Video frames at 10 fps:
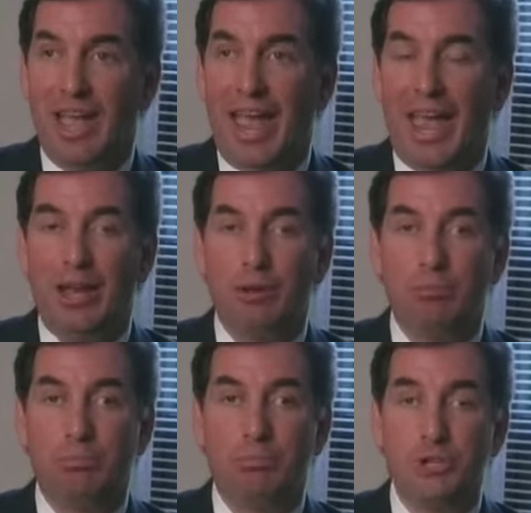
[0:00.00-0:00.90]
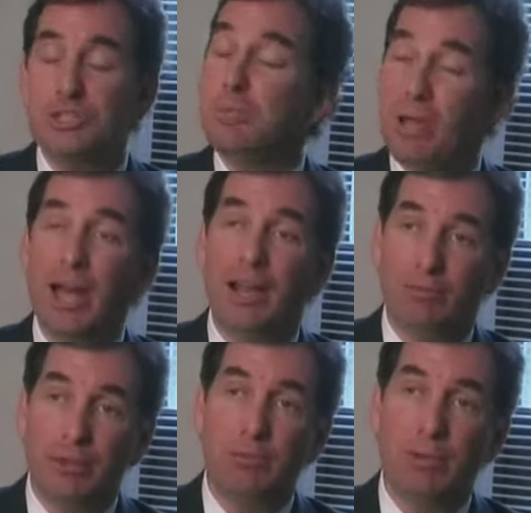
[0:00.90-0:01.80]
And just about
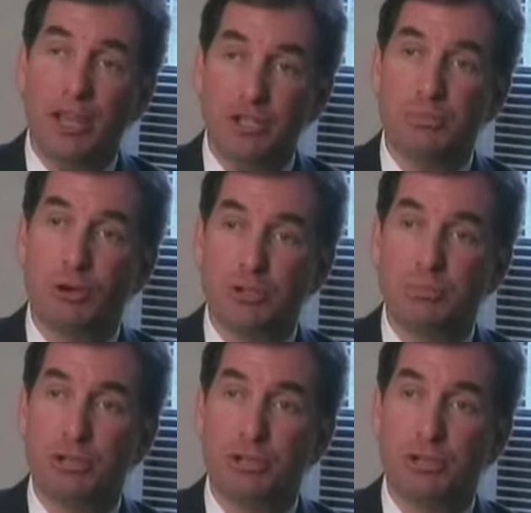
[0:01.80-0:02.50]
every major motion